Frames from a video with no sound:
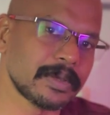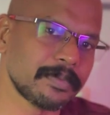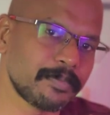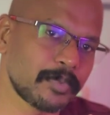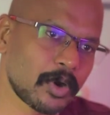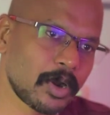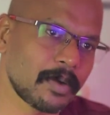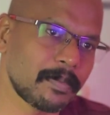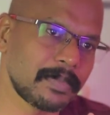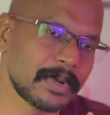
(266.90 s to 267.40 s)

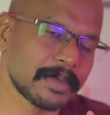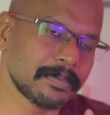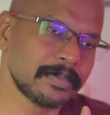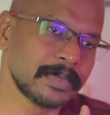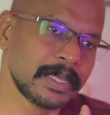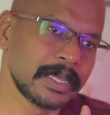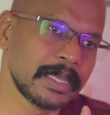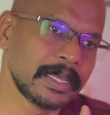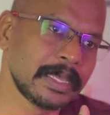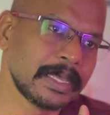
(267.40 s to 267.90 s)
problem,
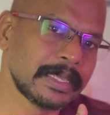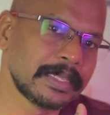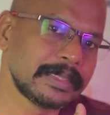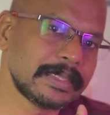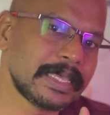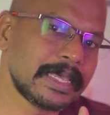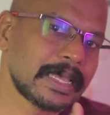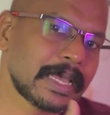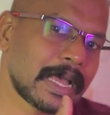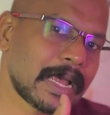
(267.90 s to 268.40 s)

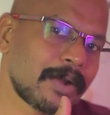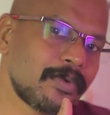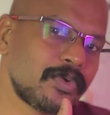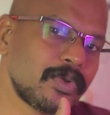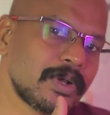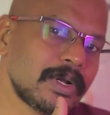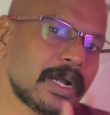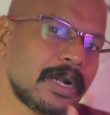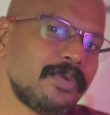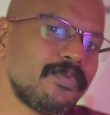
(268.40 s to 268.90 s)
they have
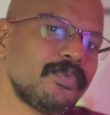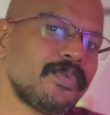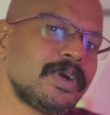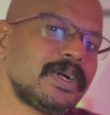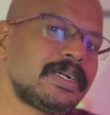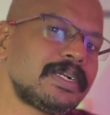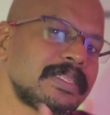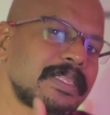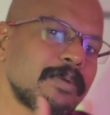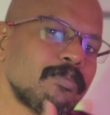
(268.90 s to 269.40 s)
to convert